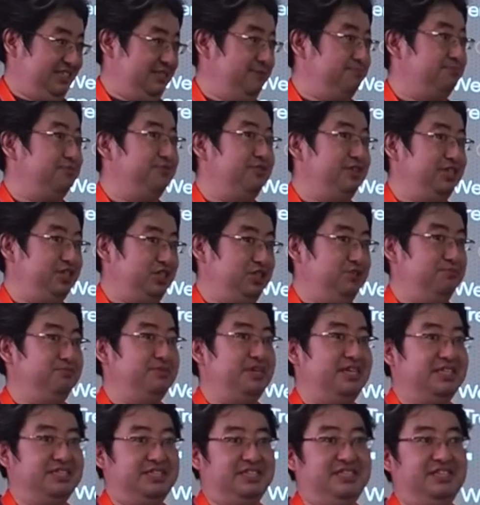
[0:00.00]
by
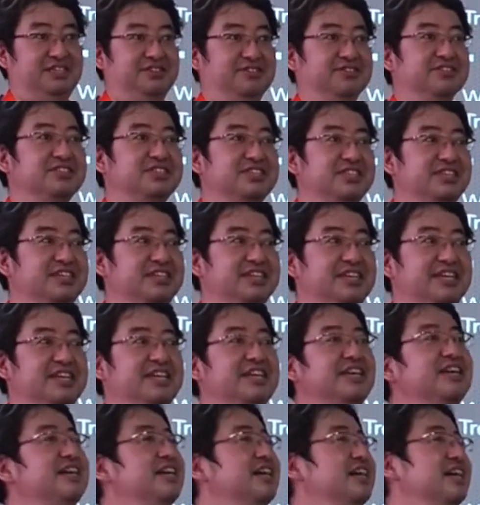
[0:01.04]
skills.
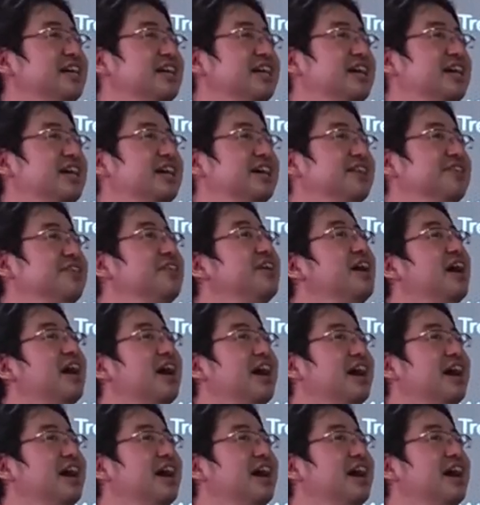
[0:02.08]
And I